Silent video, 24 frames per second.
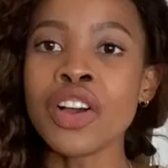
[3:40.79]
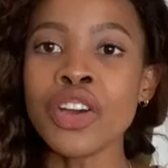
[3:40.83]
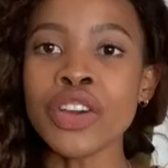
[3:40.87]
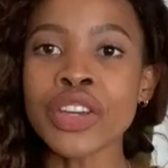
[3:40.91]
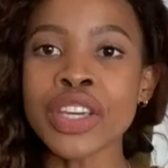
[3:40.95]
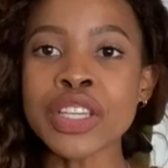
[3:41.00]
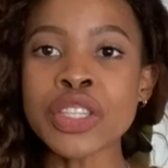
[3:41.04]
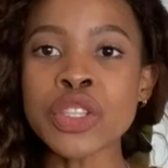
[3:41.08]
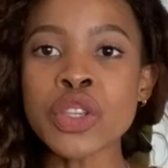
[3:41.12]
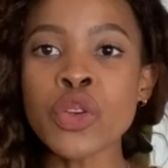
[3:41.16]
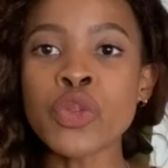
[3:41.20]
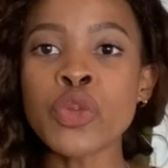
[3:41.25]

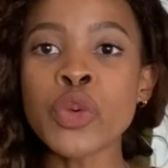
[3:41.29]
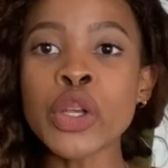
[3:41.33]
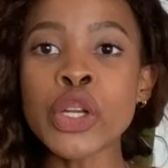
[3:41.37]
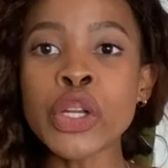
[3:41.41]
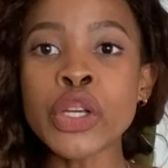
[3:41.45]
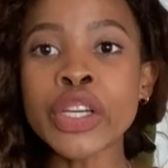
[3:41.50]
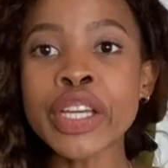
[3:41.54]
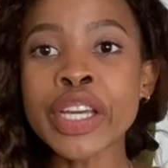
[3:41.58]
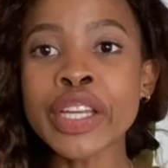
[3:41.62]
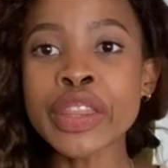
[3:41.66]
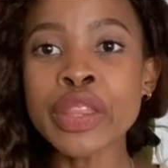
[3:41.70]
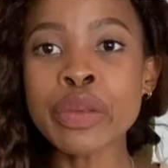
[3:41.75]
Okay, so if we
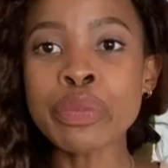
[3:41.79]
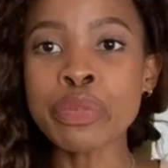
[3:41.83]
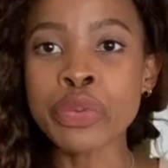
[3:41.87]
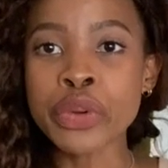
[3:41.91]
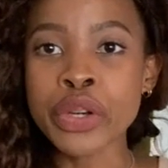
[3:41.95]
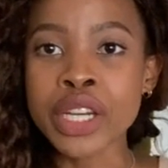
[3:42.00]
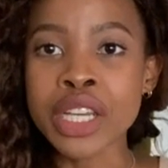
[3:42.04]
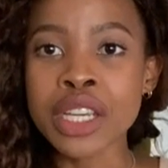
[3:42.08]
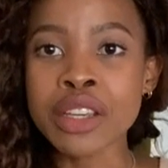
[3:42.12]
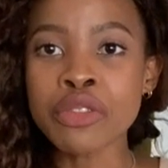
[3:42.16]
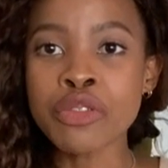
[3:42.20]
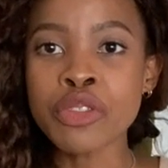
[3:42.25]
look at the
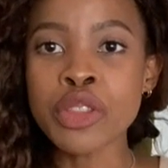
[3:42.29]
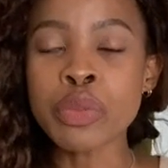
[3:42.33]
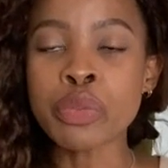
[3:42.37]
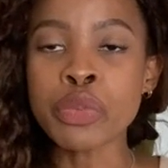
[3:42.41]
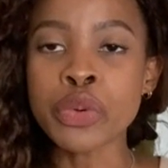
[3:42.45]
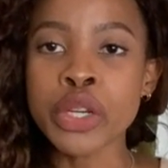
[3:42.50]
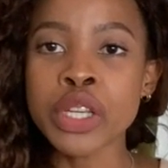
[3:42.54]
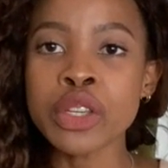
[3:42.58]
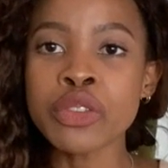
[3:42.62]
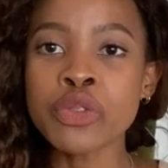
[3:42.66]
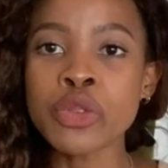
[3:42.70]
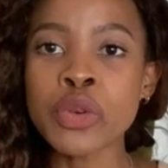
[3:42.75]

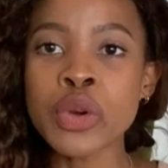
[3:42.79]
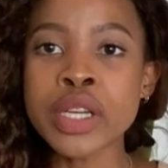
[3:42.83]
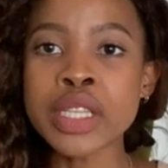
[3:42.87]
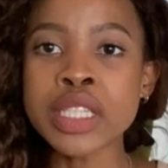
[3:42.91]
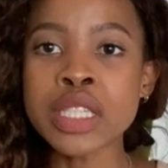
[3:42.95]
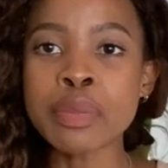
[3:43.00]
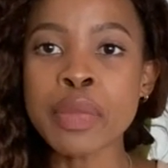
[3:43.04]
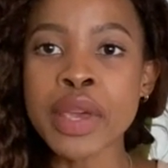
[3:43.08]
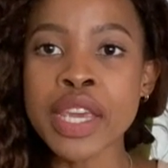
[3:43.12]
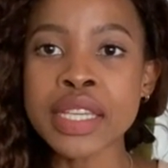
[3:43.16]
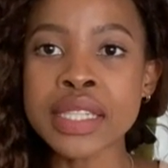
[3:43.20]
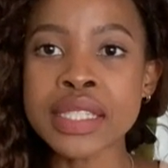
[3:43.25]
brief
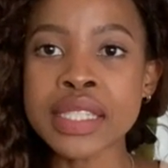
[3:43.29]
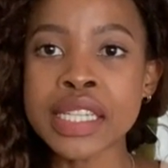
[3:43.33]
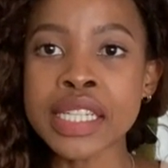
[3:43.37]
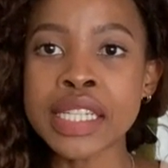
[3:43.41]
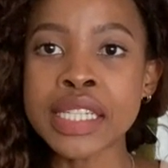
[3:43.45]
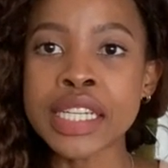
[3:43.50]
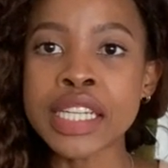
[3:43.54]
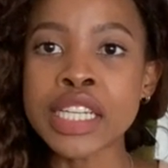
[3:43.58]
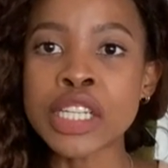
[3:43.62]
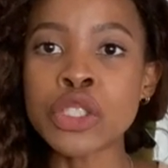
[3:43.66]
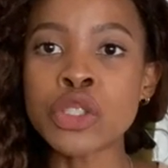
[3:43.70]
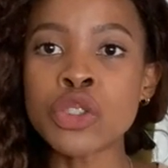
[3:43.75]
was
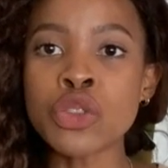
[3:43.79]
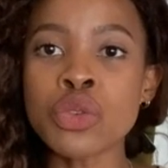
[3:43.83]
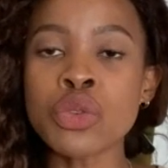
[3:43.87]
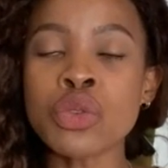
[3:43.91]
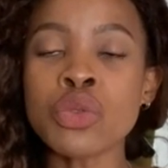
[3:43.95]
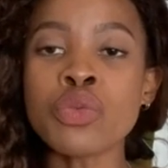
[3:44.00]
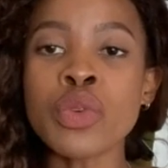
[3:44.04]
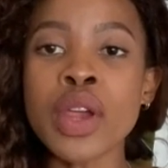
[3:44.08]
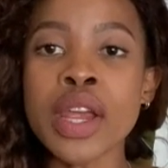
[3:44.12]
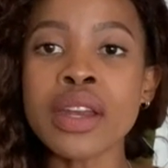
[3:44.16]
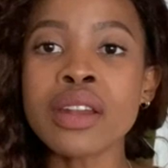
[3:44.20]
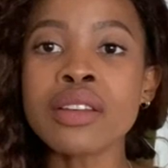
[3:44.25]
basically
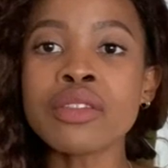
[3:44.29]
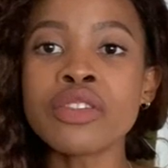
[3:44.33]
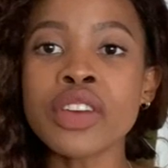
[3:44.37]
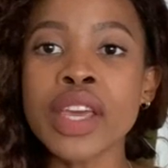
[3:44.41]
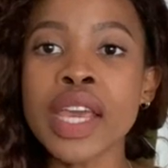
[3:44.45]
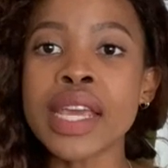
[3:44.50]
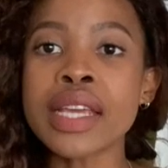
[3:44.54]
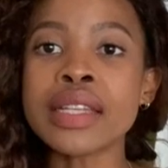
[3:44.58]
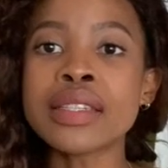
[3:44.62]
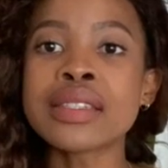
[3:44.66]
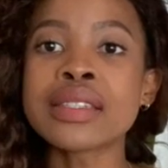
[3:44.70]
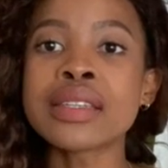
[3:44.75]
to
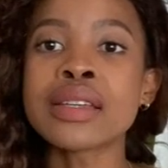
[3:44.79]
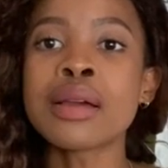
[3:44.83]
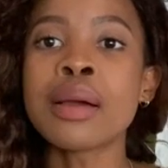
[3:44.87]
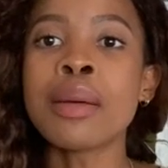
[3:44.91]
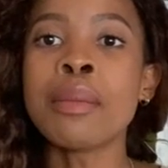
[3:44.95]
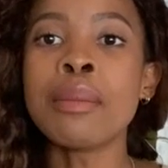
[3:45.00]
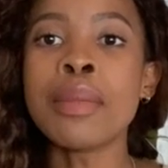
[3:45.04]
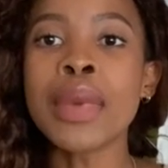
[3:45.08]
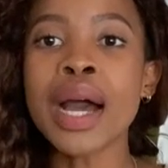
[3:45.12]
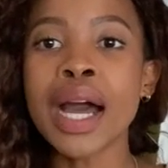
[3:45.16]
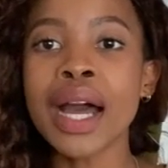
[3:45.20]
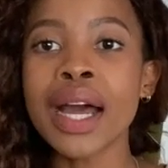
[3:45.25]
renovate
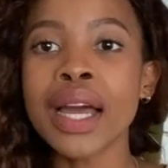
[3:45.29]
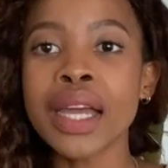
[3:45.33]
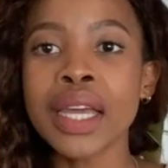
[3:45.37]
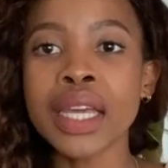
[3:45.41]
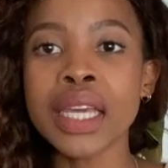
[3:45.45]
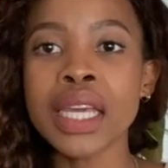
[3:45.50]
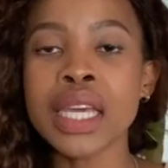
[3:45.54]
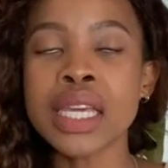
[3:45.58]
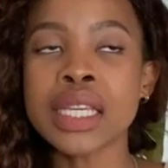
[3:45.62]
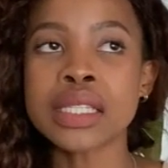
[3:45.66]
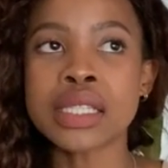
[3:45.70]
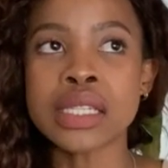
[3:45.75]
my
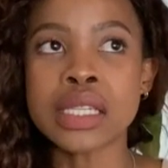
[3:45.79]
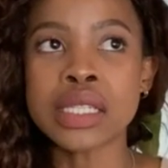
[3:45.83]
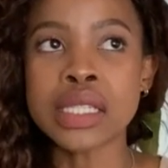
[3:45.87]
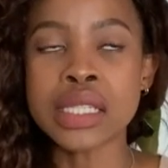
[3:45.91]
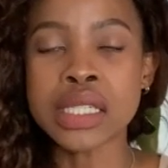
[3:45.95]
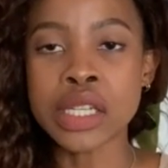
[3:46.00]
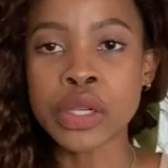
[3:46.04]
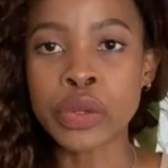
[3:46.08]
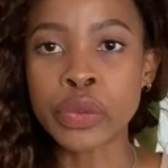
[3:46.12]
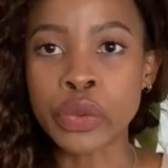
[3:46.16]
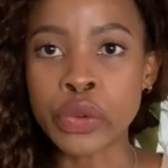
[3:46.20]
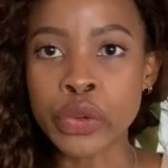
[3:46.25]

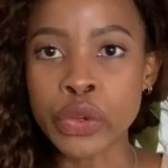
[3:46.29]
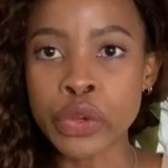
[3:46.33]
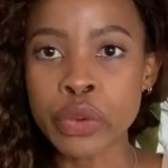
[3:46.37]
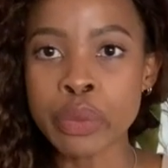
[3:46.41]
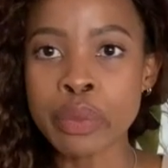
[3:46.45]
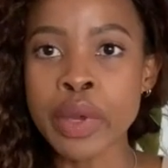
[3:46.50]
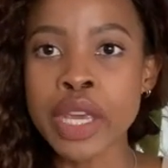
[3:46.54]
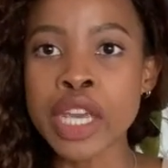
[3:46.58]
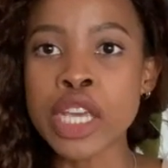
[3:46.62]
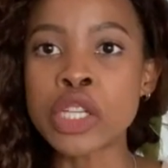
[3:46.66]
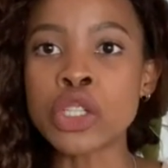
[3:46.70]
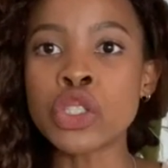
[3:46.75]
existing
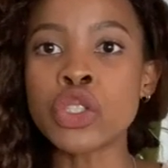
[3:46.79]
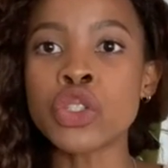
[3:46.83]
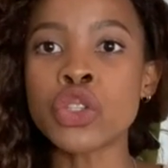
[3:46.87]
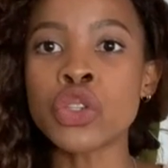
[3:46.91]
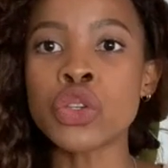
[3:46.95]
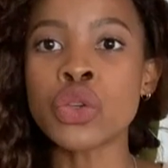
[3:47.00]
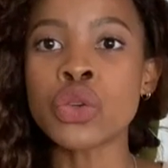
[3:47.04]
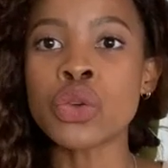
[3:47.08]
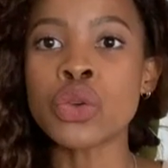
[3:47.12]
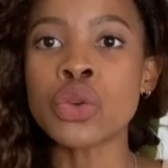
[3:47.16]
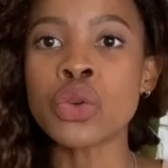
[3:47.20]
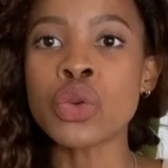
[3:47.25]
room
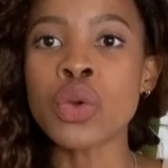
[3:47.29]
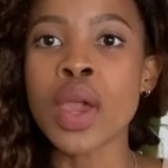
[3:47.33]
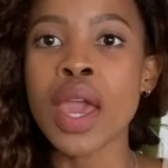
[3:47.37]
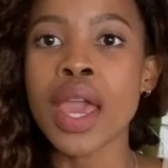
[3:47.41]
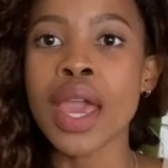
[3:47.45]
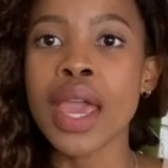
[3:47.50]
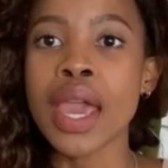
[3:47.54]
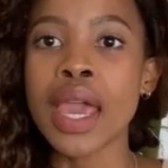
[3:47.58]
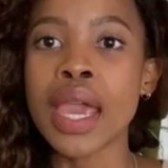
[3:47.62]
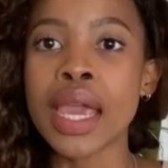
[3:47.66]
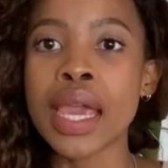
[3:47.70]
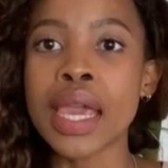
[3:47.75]
into
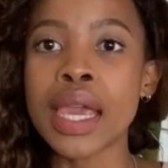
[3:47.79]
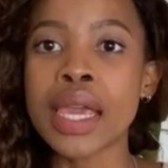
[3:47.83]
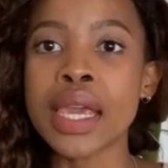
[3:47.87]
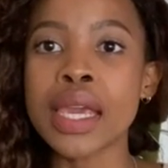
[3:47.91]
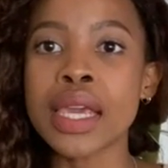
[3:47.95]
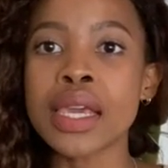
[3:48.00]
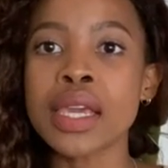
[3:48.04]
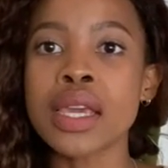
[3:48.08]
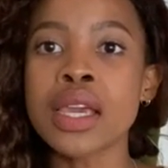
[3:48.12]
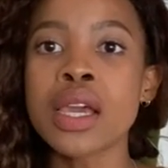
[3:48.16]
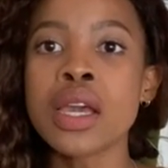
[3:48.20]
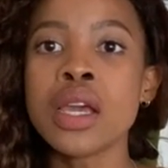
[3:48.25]

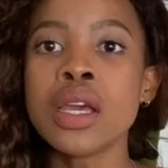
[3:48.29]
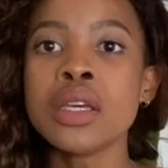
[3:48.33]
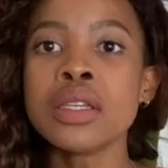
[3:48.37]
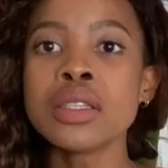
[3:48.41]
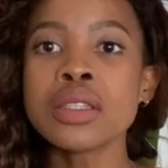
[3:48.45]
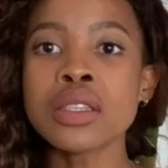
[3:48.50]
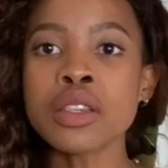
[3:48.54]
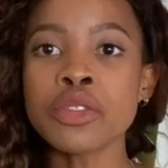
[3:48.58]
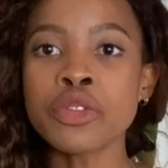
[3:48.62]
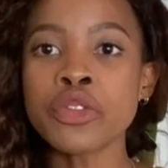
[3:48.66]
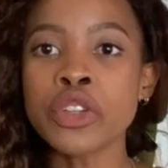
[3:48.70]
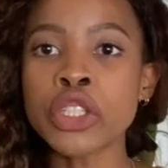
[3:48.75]
a
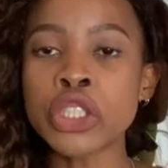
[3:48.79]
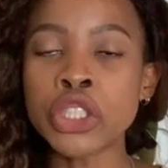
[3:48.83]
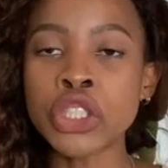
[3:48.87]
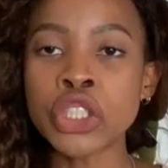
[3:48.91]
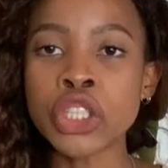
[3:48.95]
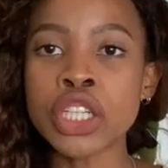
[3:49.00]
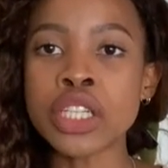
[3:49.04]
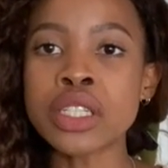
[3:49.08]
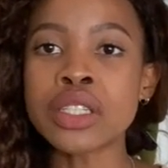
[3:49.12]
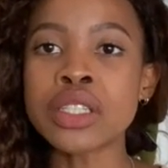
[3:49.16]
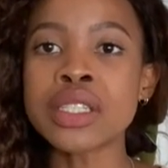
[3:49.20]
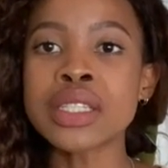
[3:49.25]

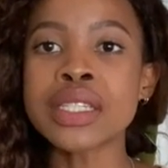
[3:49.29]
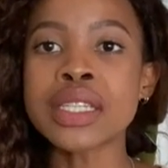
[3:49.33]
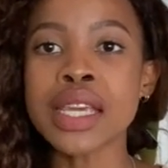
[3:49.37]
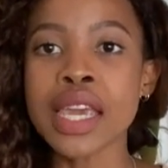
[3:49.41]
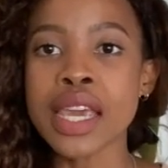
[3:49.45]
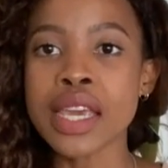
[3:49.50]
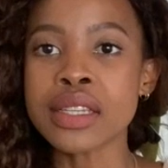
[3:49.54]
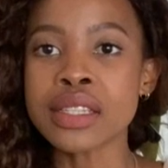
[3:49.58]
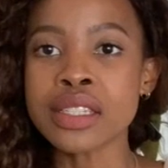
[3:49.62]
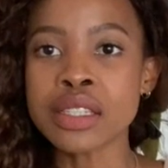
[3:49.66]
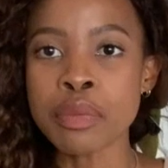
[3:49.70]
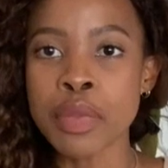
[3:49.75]
sufficient
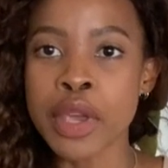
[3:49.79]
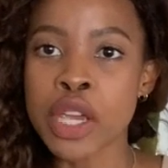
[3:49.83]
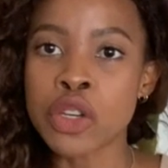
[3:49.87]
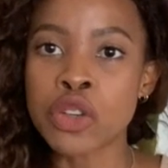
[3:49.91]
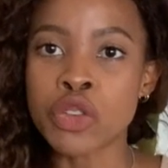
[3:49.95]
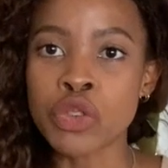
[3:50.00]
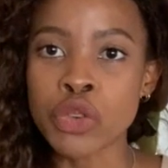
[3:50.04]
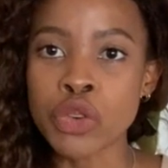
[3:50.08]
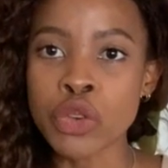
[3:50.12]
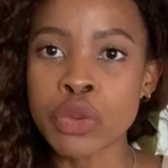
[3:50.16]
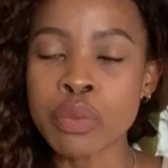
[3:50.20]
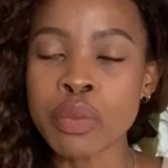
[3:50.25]
guest
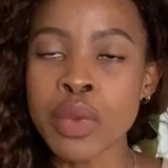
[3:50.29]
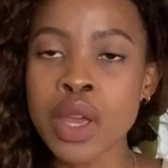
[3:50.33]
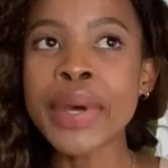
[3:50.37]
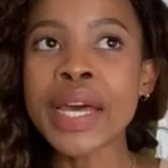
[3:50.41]
bedroom.